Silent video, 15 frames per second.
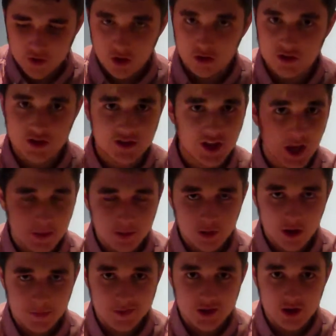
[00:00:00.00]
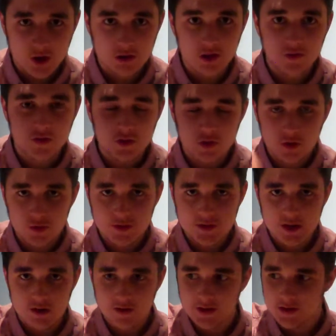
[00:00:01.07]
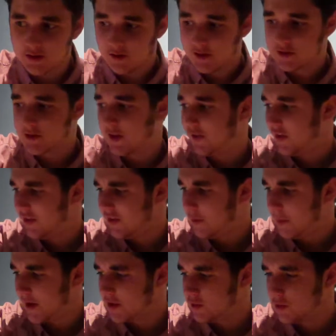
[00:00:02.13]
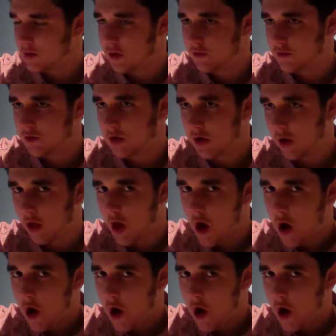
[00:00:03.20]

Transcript: Doctor debut episode of the new series, at least, because I think the best one overall